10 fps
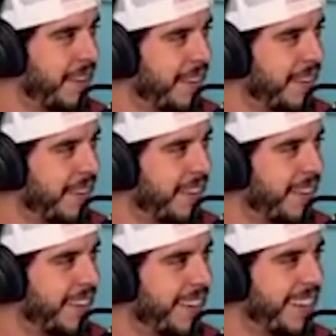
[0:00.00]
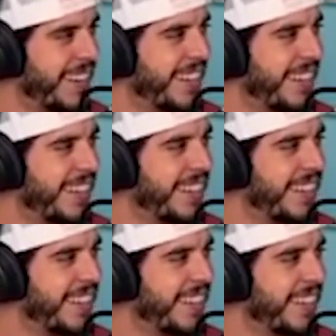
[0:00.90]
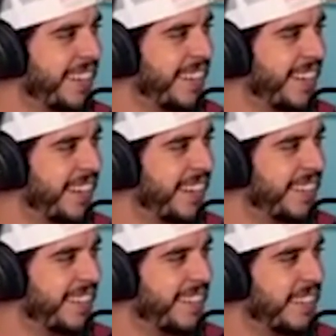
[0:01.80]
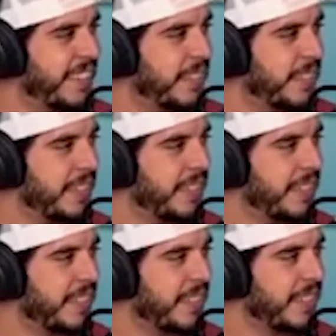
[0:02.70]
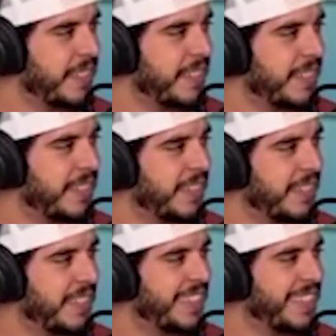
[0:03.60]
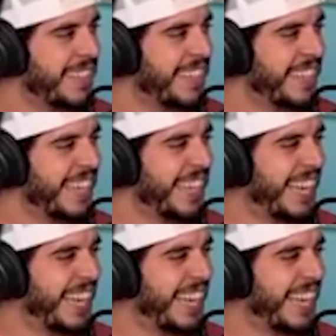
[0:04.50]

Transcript: (not speaking)